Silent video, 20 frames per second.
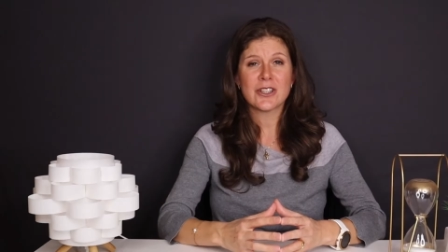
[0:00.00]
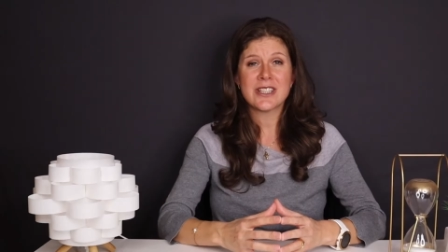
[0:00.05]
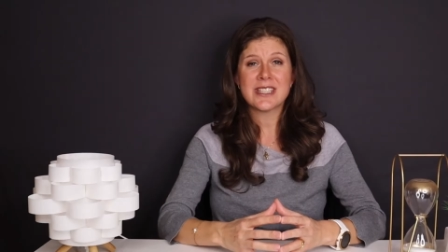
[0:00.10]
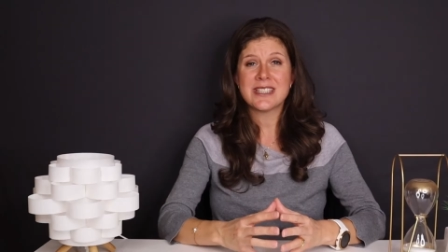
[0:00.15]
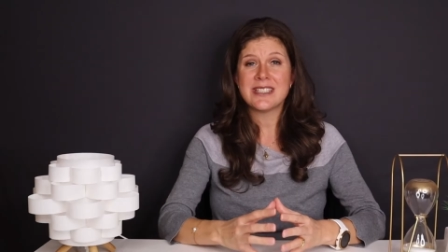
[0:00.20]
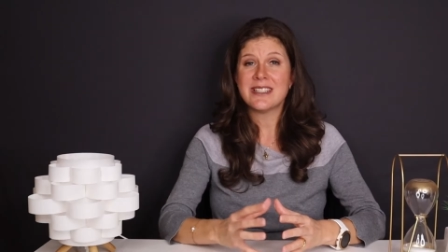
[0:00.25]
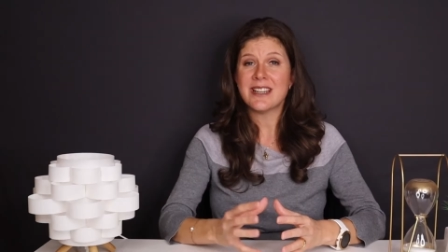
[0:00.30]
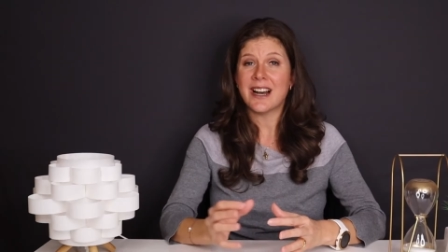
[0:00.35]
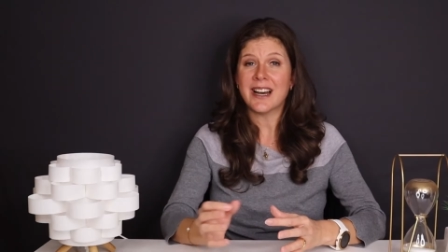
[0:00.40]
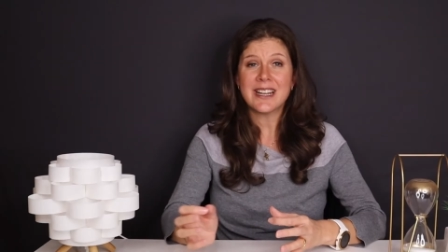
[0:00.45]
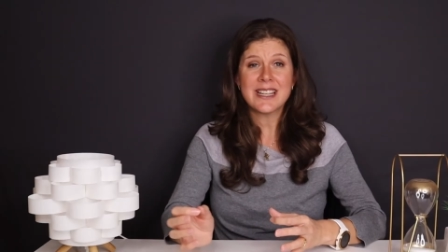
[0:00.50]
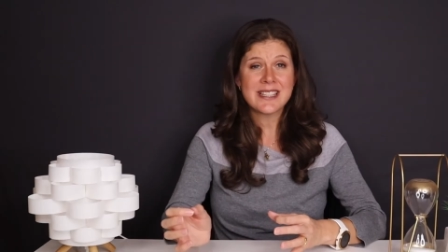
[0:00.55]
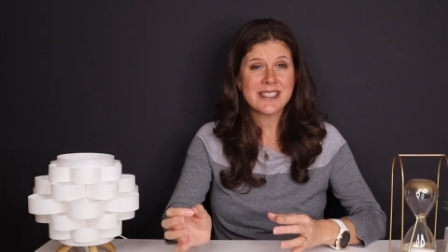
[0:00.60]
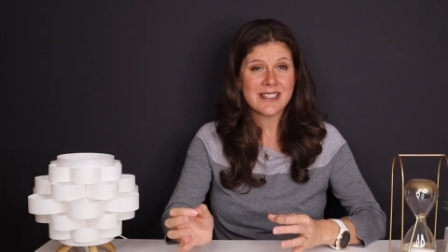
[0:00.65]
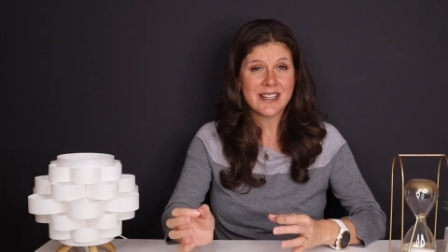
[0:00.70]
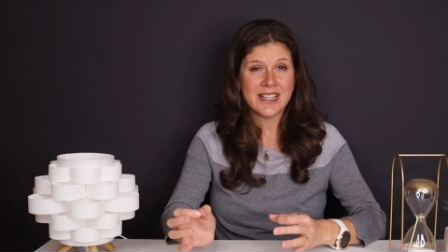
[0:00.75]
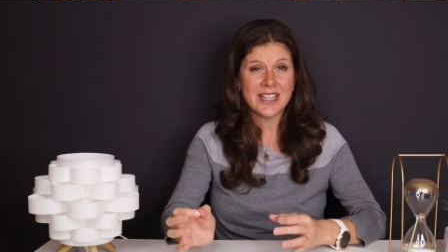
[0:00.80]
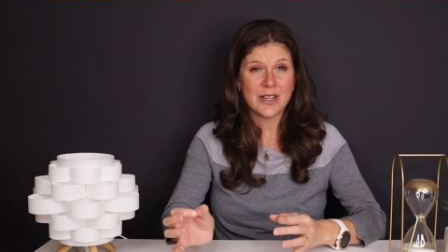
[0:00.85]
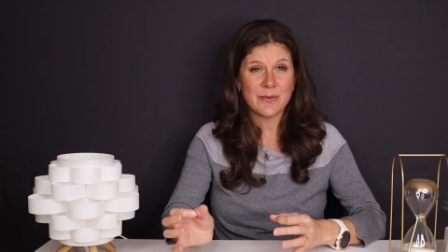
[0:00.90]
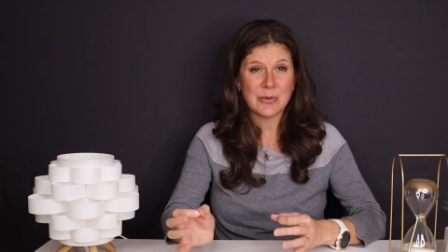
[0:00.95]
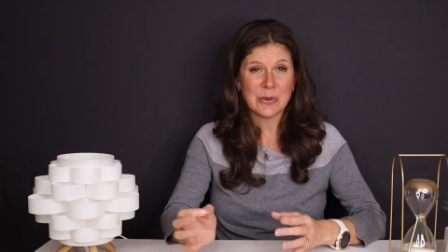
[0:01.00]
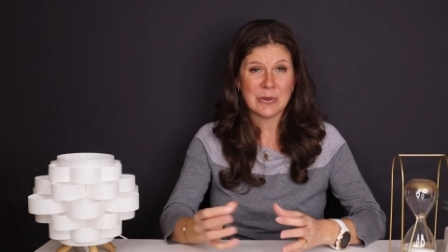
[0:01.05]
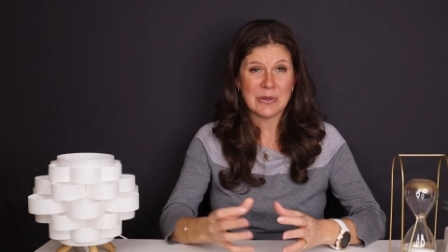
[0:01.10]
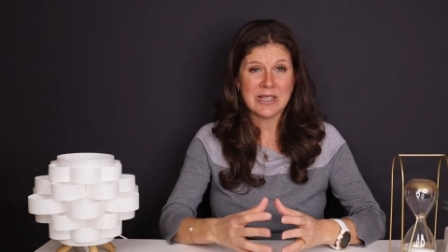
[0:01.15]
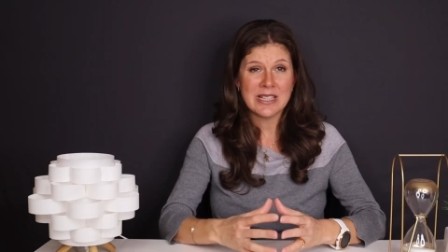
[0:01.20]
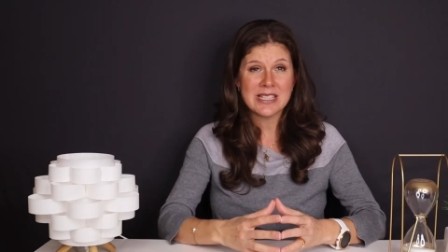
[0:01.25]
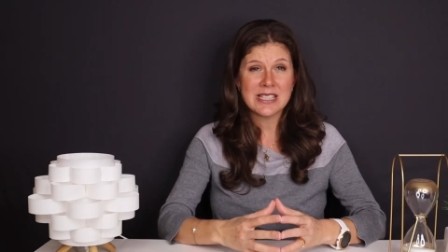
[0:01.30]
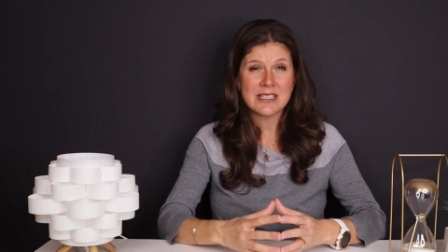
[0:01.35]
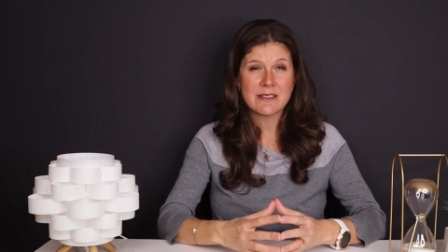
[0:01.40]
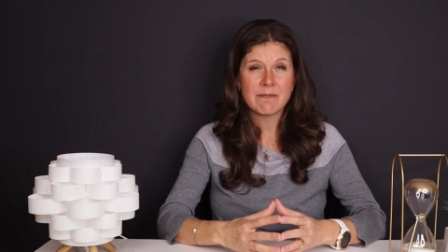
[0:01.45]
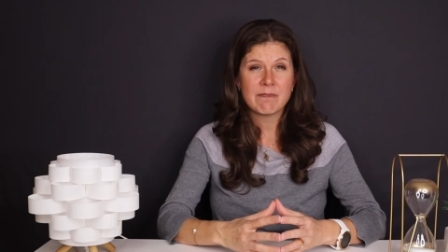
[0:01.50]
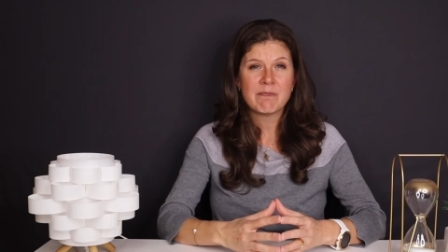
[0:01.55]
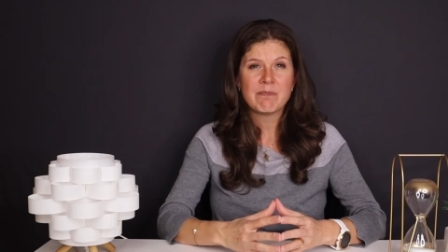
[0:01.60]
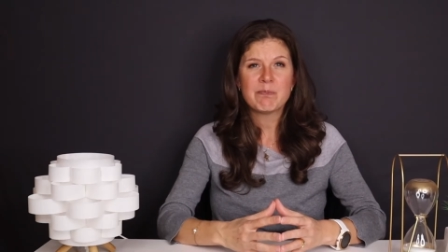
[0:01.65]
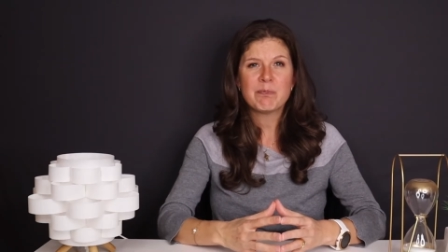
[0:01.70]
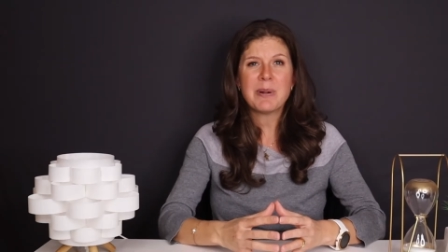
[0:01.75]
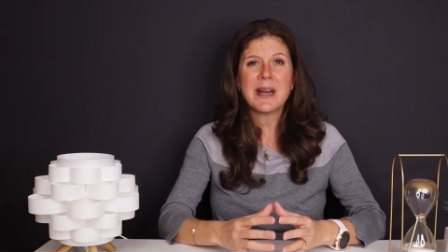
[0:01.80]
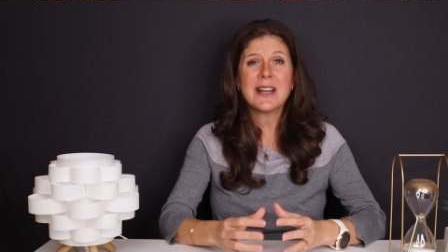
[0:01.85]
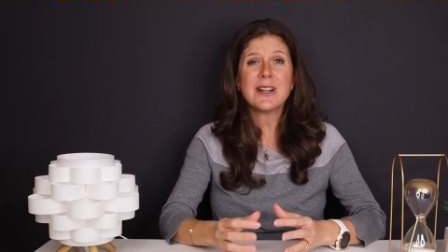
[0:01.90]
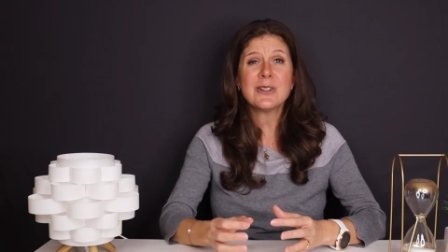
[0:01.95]
is not a sign-up bonus.
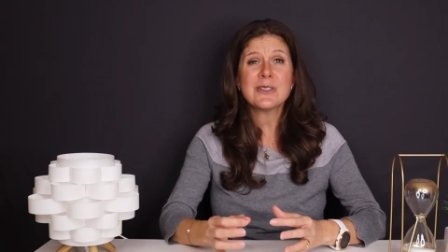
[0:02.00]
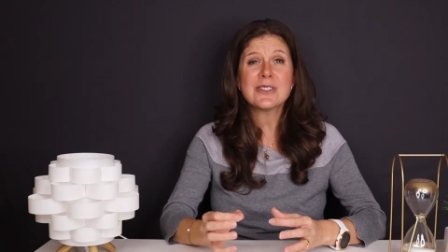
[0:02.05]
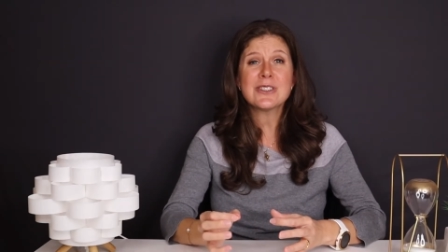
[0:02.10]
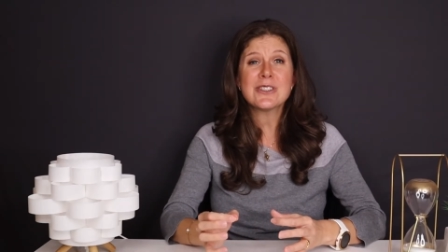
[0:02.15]
Petal